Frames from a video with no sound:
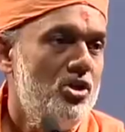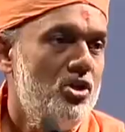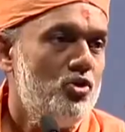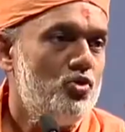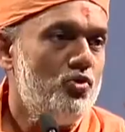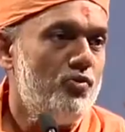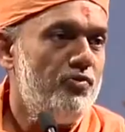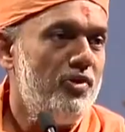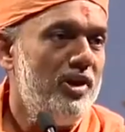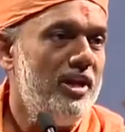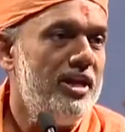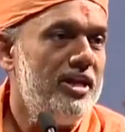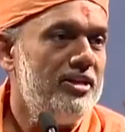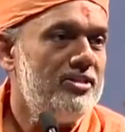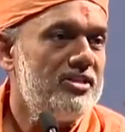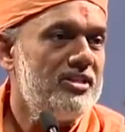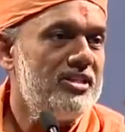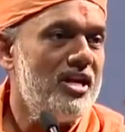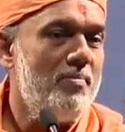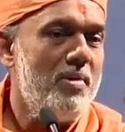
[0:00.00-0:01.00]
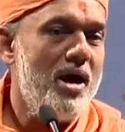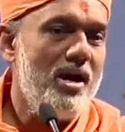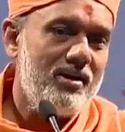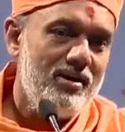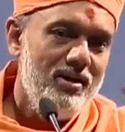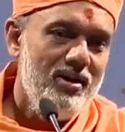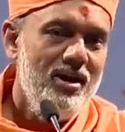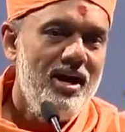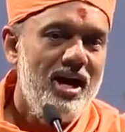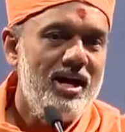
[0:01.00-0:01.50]
to fill his stomach
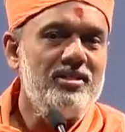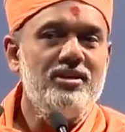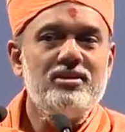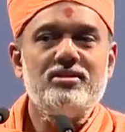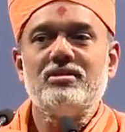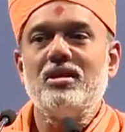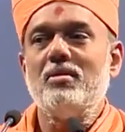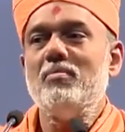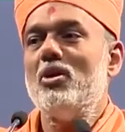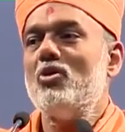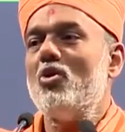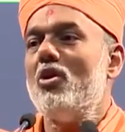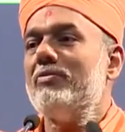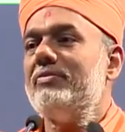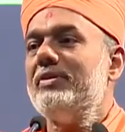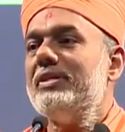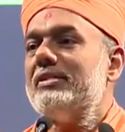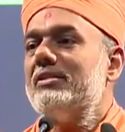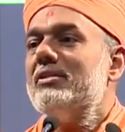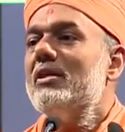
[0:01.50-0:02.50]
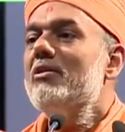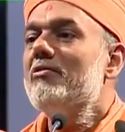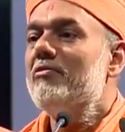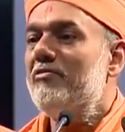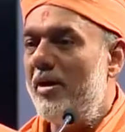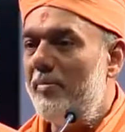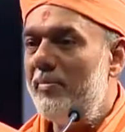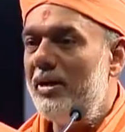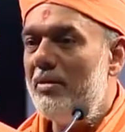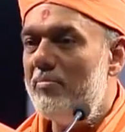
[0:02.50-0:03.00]
and the stomach of his
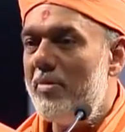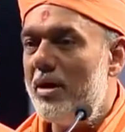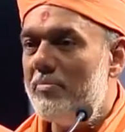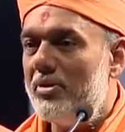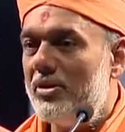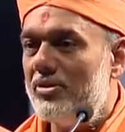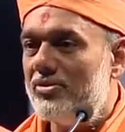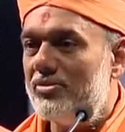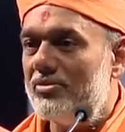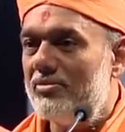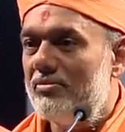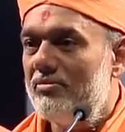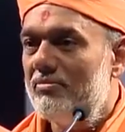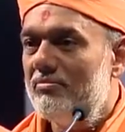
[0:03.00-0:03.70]
family members.